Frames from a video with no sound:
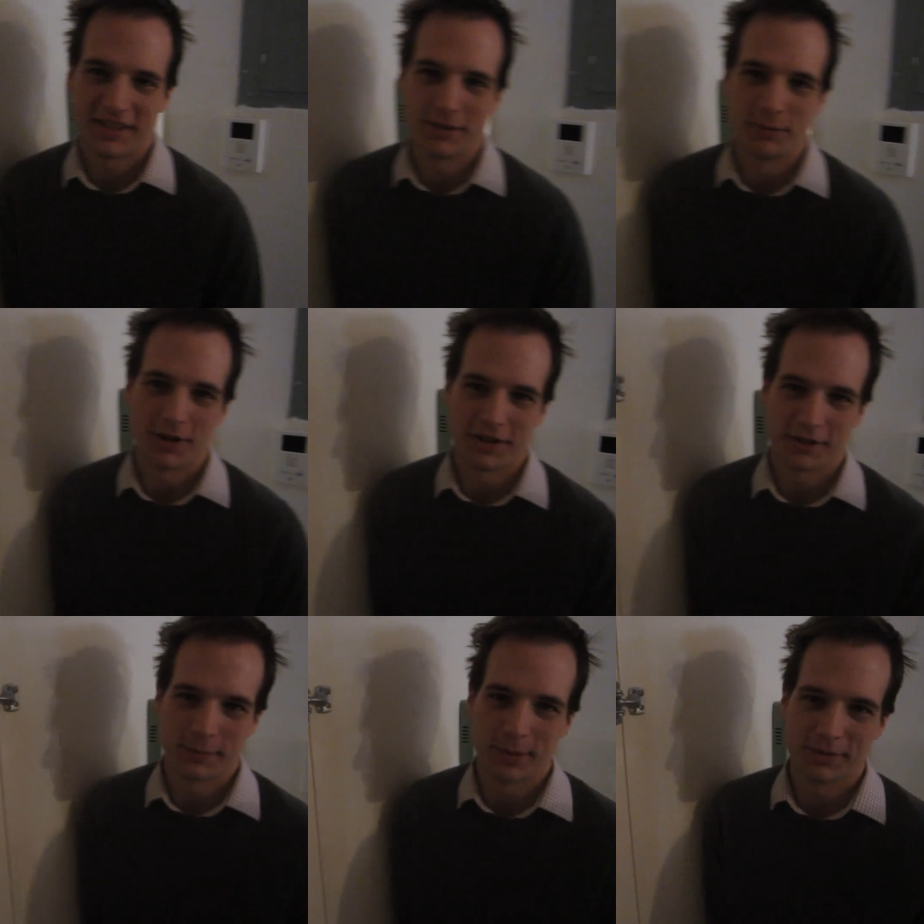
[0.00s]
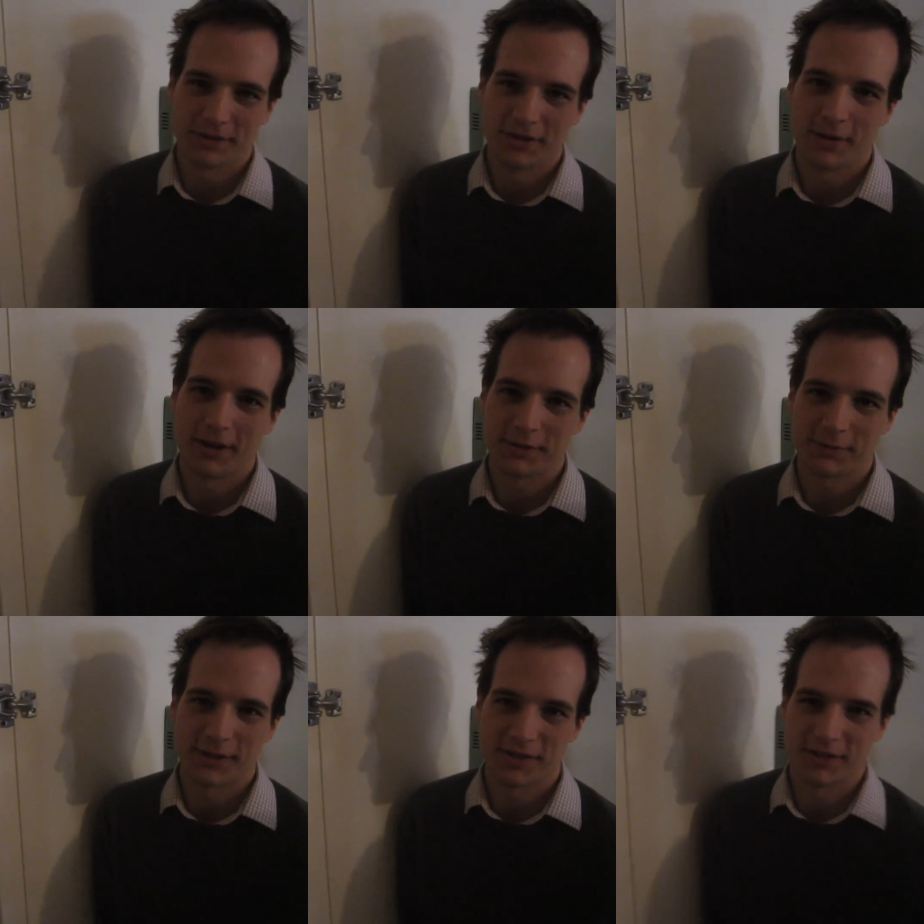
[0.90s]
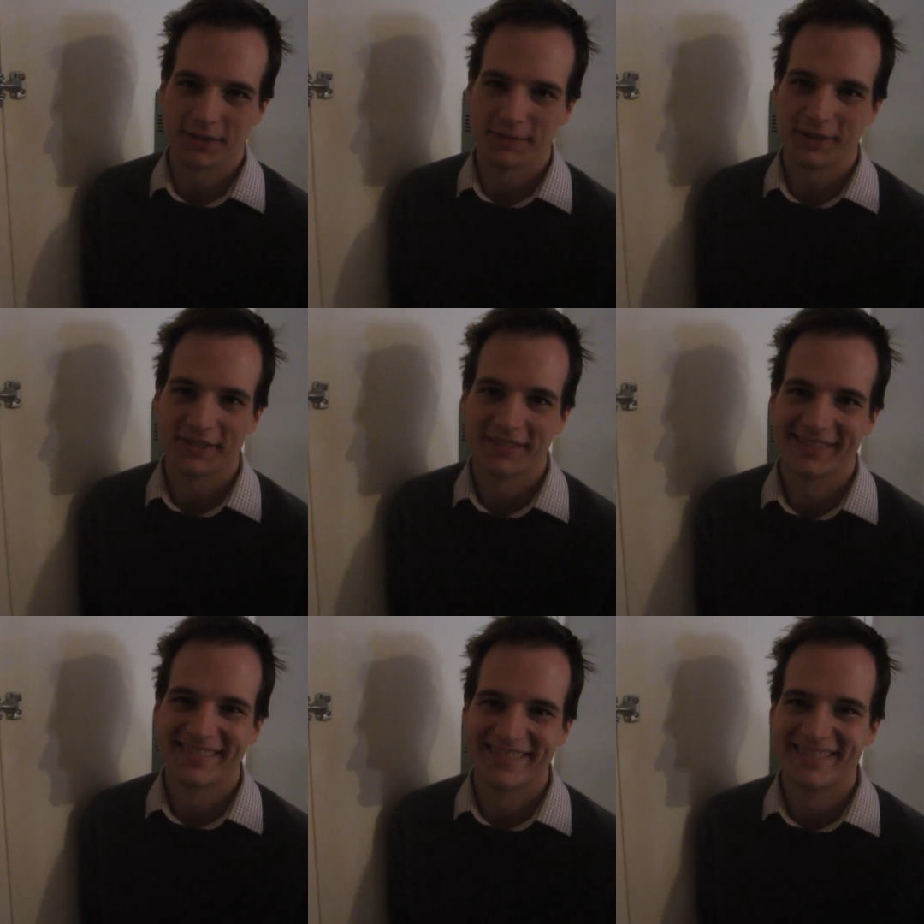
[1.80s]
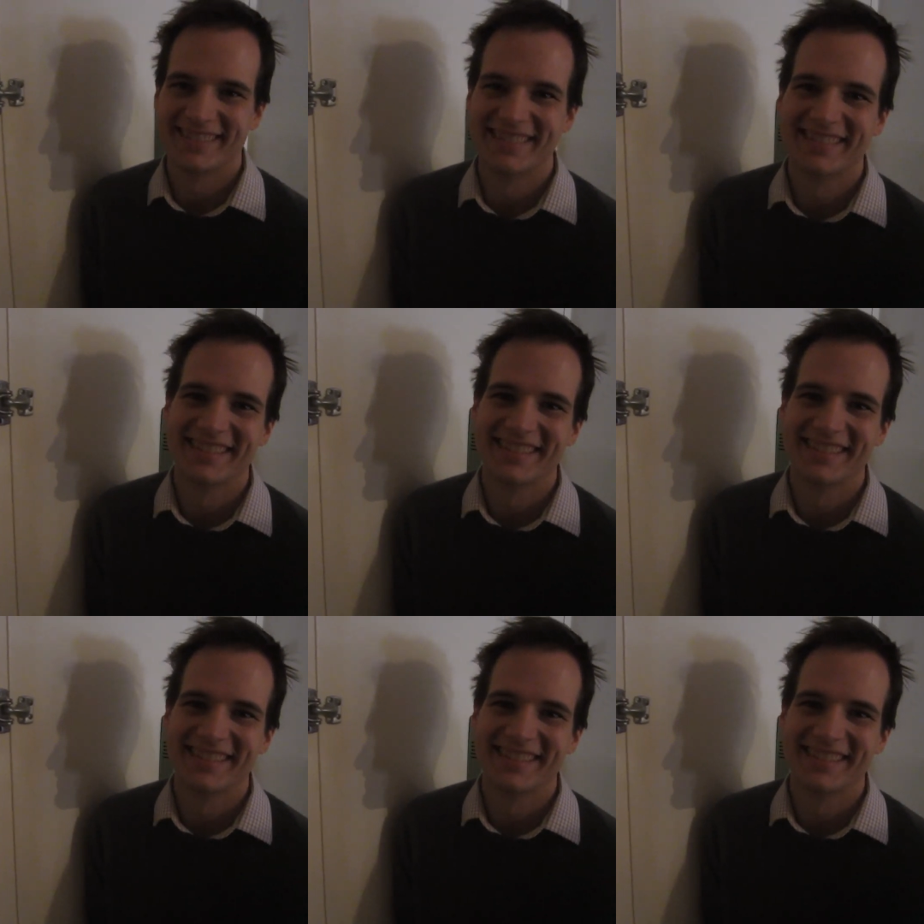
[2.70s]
didn't want other people to know how his friends lived. Yeah, that's what. Well,